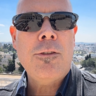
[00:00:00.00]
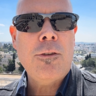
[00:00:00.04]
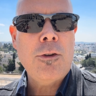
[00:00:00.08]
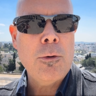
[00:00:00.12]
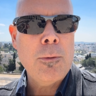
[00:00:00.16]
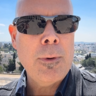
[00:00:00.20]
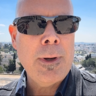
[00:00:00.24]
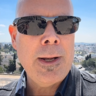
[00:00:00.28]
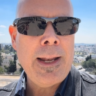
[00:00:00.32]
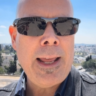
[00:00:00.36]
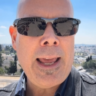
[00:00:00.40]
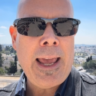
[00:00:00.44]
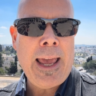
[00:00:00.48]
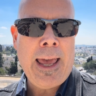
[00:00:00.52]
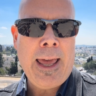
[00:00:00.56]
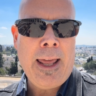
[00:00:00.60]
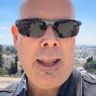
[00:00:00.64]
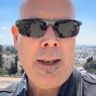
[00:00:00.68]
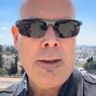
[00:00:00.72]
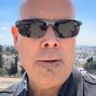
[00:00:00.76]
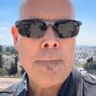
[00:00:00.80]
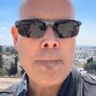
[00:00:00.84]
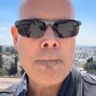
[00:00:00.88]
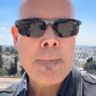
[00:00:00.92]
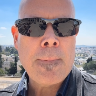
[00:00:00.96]
to an
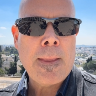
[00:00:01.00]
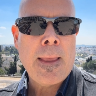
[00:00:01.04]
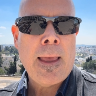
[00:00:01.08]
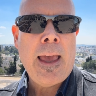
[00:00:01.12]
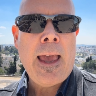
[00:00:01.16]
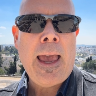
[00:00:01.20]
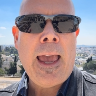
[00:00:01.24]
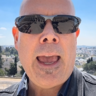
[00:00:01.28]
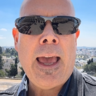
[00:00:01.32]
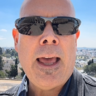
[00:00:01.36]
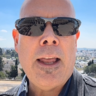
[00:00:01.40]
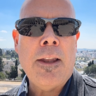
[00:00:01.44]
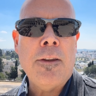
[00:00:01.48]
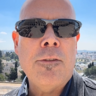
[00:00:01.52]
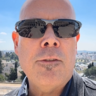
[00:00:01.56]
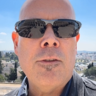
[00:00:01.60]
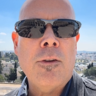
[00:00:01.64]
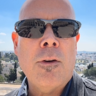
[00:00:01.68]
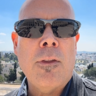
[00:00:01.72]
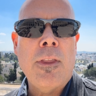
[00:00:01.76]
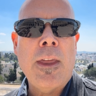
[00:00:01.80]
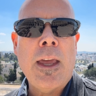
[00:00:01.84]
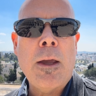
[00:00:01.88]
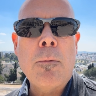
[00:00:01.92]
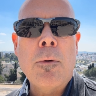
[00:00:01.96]
end, and
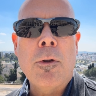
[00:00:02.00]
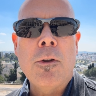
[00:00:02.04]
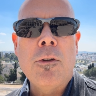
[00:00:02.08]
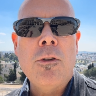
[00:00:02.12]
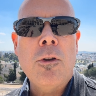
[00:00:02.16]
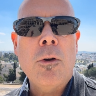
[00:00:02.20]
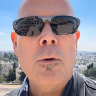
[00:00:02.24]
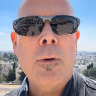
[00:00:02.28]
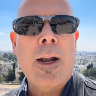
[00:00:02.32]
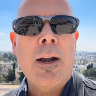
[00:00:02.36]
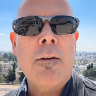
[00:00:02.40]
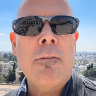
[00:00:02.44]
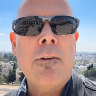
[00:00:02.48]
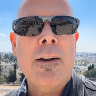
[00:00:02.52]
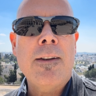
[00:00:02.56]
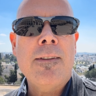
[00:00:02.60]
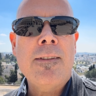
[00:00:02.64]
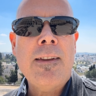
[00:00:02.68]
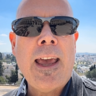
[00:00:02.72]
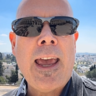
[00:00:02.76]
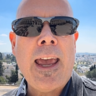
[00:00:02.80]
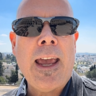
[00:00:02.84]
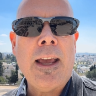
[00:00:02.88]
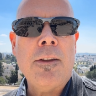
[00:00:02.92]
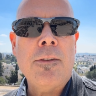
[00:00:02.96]
so they will do whatever it
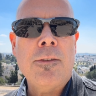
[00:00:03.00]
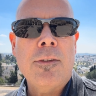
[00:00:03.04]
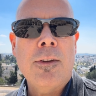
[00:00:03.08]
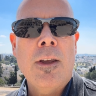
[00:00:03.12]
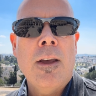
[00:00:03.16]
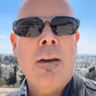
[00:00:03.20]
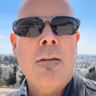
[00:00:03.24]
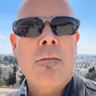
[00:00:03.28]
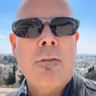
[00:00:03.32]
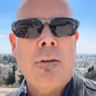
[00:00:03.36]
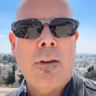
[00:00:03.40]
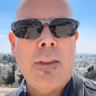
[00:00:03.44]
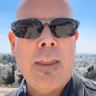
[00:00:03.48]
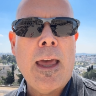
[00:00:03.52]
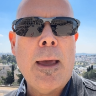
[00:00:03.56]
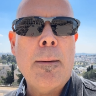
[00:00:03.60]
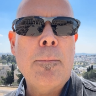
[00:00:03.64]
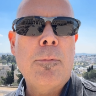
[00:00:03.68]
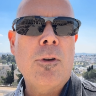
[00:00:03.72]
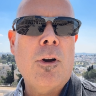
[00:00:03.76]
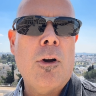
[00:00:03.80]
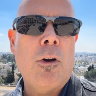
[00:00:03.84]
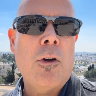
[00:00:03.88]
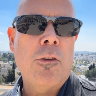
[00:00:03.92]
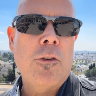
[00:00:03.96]
takes for them
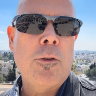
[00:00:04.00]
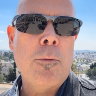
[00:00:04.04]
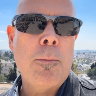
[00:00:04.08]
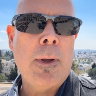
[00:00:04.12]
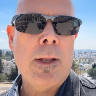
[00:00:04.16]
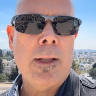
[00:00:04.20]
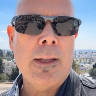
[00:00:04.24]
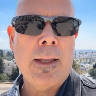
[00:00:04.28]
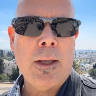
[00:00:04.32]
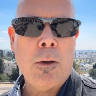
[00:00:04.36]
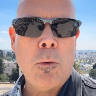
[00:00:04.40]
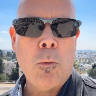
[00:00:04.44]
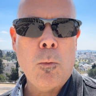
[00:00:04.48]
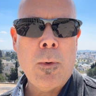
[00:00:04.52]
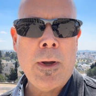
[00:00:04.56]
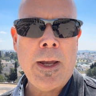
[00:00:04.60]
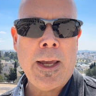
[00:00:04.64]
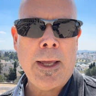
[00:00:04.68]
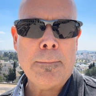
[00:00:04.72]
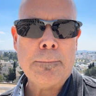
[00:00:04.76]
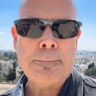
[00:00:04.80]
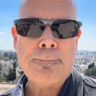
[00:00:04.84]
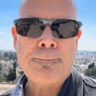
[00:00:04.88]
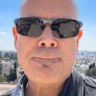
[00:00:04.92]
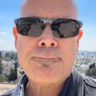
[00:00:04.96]
to ultimately
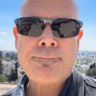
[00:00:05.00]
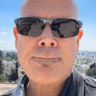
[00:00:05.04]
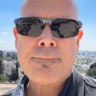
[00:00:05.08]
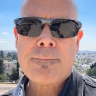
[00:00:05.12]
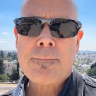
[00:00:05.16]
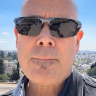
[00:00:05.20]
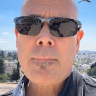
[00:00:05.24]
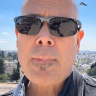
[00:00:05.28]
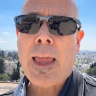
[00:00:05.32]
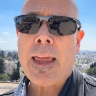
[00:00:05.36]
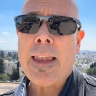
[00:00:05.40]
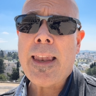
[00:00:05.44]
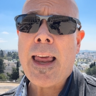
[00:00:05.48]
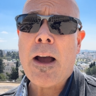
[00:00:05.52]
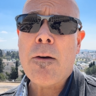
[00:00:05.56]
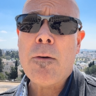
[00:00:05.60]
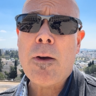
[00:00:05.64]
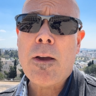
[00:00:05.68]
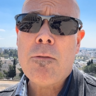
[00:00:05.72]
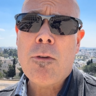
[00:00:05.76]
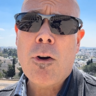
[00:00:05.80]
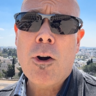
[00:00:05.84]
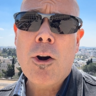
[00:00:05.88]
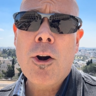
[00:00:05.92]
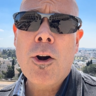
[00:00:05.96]
win. Now,
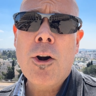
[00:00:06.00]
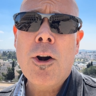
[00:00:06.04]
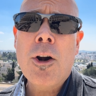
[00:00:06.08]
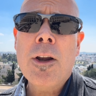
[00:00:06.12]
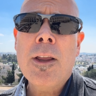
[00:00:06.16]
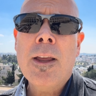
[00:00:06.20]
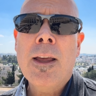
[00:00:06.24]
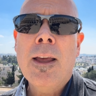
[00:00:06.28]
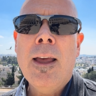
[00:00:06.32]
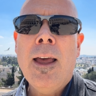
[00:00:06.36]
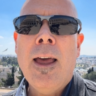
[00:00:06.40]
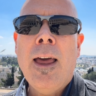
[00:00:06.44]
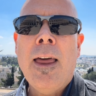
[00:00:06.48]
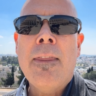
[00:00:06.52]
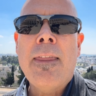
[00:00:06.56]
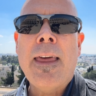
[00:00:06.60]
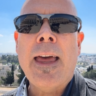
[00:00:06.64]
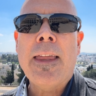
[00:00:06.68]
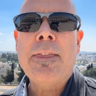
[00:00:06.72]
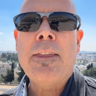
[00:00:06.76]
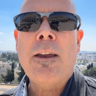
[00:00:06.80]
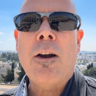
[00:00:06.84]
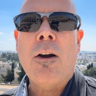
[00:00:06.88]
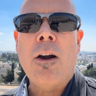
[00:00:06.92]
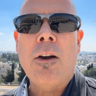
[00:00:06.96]
I've heard
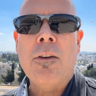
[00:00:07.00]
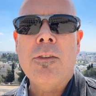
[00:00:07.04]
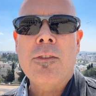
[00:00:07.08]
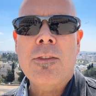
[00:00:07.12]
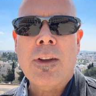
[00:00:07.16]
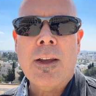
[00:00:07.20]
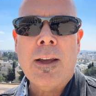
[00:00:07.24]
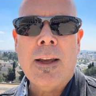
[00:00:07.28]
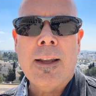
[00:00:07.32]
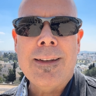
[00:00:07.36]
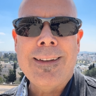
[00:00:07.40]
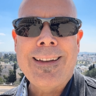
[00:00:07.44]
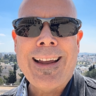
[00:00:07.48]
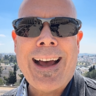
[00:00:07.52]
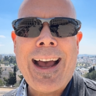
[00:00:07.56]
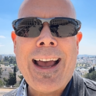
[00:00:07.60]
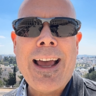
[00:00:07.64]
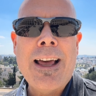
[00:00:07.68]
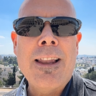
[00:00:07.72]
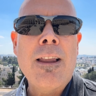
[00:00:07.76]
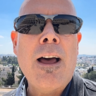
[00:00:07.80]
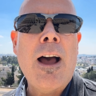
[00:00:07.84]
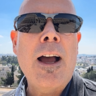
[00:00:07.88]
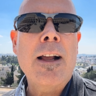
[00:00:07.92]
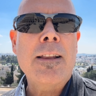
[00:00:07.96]
that there are
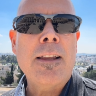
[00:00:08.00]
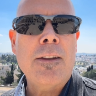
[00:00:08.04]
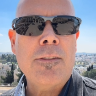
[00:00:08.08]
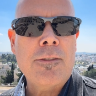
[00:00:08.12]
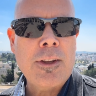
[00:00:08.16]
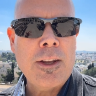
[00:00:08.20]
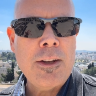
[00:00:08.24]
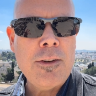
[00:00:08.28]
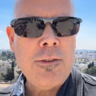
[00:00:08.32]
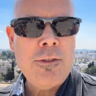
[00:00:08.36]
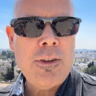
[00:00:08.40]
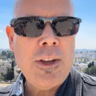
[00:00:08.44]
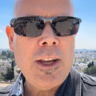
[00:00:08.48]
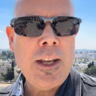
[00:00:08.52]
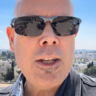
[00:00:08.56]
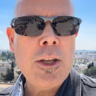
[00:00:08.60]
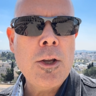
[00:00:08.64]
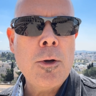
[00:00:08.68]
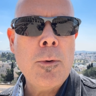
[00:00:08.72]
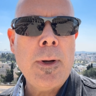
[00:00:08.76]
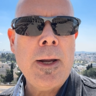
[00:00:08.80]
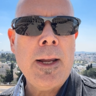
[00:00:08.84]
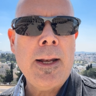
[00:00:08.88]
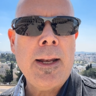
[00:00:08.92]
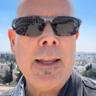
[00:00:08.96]
dialogue that's
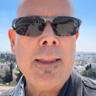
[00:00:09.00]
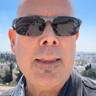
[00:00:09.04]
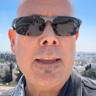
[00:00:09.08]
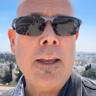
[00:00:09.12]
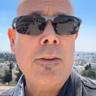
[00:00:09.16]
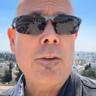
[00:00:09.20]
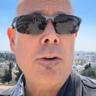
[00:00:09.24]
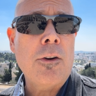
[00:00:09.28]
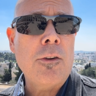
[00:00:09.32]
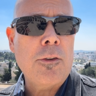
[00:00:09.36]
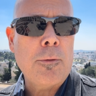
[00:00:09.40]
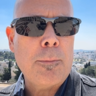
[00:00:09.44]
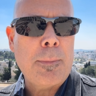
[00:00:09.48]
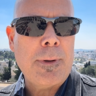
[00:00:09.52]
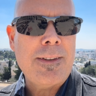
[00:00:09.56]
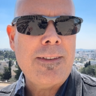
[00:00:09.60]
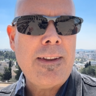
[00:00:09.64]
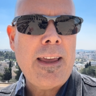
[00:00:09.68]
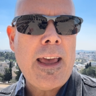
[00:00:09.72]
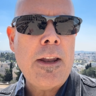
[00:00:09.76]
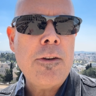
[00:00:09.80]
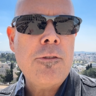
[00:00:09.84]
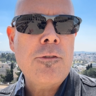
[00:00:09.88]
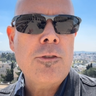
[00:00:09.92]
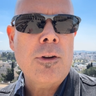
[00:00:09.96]
continuing and that there's a
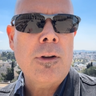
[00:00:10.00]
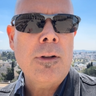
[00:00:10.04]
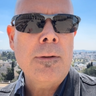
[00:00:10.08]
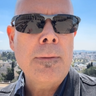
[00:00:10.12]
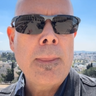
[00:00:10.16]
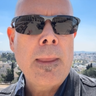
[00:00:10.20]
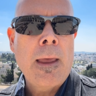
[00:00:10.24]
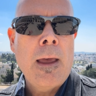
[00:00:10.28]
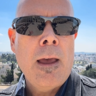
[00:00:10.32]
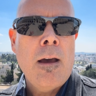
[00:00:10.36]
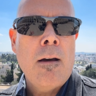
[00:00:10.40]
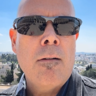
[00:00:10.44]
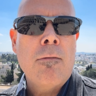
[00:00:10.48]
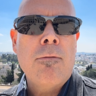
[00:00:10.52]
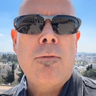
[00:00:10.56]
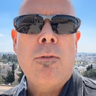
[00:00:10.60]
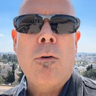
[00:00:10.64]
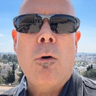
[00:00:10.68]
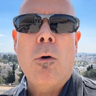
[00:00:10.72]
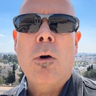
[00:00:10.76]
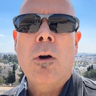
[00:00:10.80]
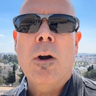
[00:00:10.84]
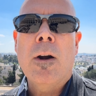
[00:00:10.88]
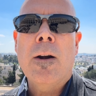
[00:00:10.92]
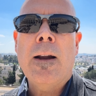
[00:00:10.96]
potential
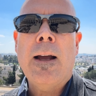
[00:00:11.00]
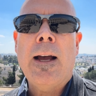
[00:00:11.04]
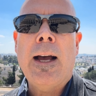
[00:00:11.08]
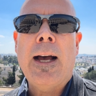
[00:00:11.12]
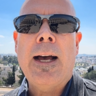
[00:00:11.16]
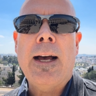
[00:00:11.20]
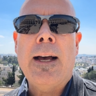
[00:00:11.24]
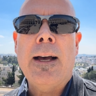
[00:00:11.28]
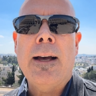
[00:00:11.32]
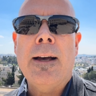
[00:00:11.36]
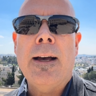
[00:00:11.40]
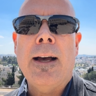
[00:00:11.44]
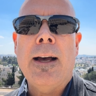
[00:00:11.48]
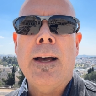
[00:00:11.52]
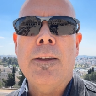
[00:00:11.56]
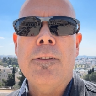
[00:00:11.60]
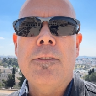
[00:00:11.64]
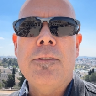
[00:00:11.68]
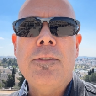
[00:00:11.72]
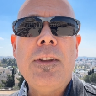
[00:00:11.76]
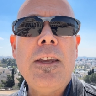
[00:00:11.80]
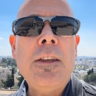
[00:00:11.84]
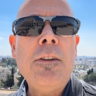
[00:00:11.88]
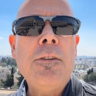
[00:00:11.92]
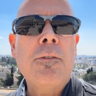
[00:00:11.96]
for a
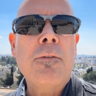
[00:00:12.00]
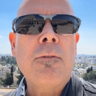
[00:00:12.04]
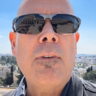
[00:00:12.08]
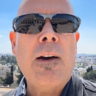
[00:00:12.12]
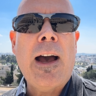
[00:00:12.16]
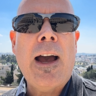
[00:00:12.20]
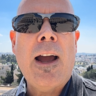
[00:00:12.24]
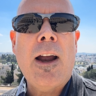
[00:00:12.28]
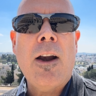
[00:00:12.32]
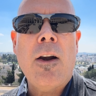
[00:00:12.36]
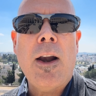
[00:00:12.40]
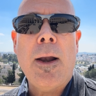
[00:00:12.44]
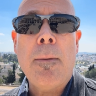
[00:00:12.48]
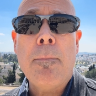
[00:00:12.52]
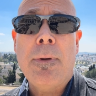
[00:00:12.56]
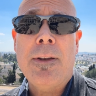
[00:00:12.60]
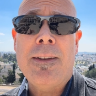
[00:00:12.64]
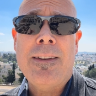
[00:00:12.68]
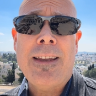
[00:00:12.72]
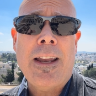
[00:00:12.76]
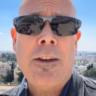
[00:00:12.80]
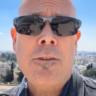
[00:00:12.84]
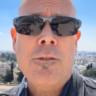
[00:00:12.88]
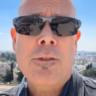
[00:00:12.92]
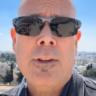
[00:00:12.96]
ceasefire and
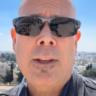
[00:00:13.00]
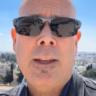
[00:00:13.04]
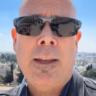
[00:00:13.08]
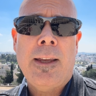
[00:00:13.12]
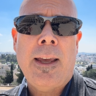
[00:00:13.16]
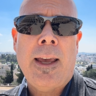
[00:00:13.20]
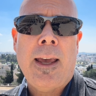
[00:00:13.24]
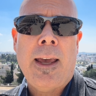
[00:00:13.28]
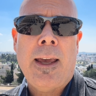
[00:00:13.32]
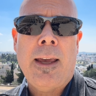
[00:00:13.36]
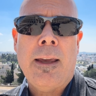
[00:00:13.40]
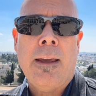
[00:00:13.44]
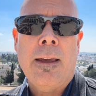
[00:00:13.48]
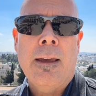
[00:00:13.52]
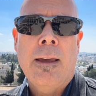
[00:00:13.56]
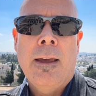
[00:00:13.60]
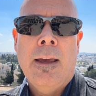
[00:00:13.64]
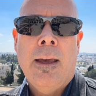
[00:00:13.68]
potentially